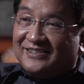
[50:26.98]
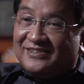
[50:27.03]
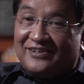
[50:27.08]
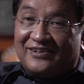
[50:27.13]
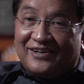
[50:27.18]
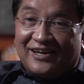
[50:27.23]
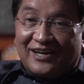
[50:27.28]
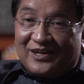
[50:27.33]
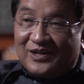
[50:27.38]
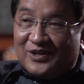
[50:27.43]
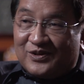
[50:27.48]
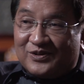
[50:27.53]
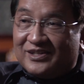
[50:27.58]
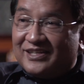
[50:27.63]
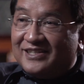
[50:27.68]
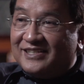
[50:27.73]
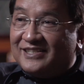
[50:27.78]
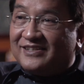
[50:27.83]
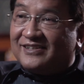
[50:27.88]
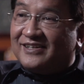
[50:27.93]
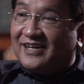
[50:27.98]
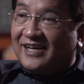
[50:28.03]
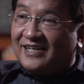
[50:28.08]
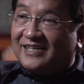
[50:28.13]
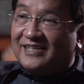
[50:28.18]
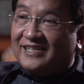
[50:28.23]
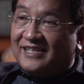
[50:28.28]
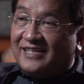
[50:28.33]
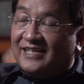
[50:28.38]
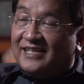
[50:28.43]
directly or
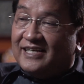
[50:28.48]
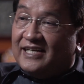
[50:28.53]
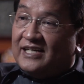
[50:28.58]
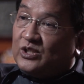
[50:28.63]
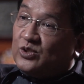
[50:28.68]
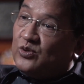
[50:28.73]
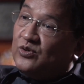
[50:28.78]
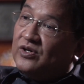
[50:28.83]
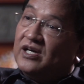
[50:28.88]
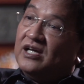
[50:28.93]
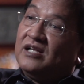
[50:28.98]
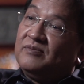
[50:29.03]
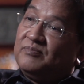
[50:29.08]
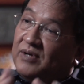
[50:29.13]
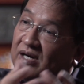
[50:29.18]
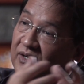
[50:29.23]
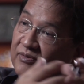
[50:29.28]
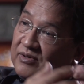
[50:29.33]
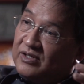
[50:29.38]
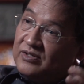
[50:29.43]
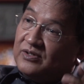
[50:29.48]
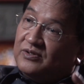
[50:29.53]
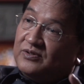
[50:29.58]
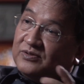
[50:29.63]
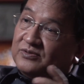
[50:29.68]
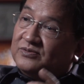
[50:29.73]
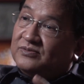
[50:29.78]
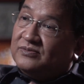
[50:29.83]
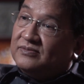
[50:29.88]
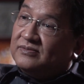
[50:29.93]
indirectly to help our
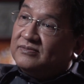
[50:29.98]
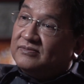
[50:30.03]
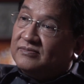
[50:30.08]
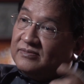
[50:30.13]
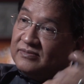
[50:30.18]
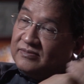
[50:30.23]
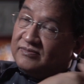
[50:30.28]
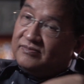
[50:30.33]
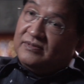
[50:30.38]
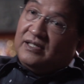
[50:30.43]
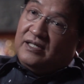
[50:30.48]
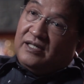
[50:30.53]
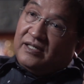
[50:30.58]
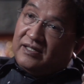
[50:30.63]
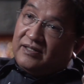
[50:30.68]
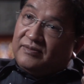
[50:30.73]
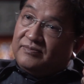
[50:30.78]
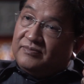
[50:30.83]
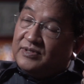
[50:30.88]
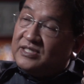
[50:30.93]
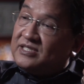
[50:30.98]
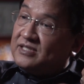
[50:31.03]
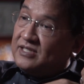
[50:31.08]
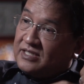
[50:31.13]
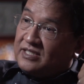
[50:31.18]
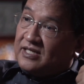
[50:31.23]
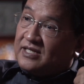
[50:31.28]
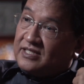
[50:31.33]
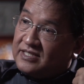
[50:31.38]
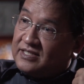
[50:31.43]
own
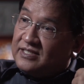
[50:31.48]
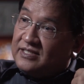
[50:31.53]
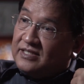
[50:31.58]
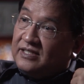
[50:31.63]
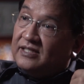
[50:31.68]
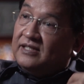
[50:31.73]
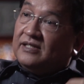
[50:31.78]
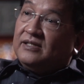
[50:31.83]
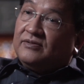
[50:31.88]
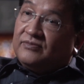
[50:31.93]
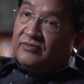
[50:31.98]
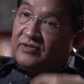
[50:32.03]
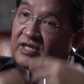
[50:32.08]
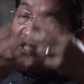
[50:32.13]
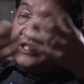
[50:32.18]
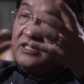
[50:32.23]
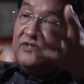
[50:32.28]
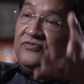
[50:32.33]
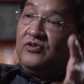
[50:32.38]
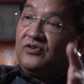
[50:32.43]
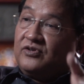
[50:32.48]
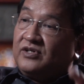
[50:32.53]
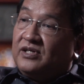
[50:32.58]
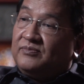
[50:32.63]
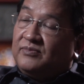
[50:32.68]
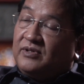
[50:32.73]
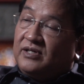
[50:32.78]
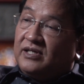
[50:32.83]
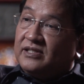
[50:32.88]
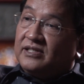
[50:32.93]
businesses reach
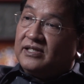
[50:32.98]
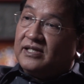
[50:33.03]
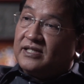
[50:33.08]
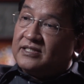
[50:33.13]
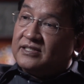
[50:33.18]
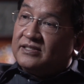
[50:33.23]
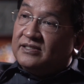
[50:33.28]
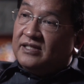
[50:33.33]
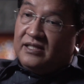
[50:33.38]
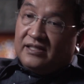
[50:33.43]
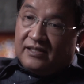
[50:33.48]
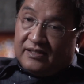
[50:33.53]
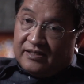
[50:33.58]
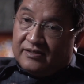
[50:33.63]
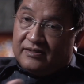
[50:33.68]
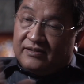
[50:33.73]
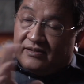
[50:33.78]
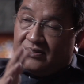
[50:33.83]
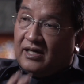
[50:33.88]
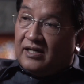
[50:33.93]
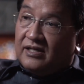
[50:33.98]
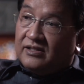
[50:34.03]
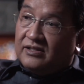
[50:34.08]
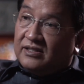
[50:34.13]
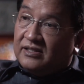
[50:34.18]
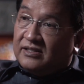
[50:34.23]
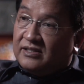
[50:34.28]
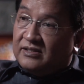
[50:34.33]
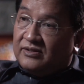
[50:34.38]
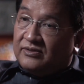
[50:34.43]
foreign markets, then
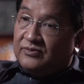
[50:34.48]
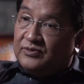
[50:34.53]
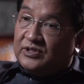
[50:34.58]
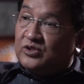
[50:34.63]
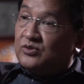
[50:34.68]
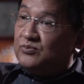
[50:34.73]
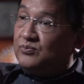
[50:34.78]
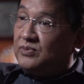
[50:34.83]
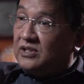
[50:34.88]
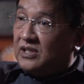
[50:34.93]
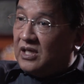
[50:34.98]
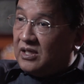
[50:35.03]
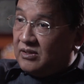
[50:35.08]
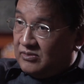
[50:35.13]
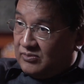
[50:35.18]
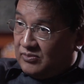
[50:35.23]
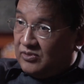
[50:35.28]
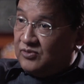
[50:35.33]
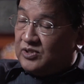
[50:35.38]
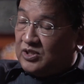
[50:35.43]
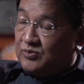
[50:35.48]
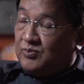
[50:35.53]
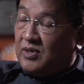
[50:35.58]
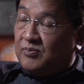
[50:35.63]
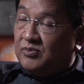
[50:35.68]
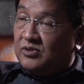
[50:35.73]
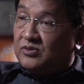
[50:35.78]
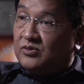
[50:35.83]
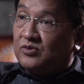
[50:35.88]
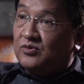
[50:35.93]
we should be
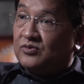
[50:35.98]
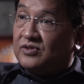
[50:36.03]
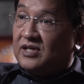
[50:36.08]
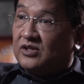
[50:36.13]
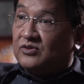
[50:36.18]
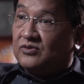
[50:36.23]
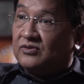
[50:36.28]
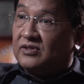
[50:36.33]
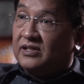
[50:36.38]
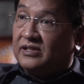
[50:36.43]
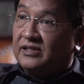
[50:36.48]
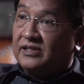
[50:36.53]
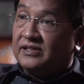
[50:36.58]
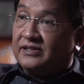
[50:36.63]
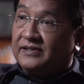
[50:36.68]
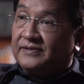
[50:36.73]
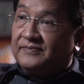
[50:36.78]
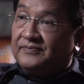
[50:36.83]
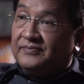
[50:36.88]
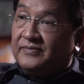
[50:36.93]
able to do that with the hilt.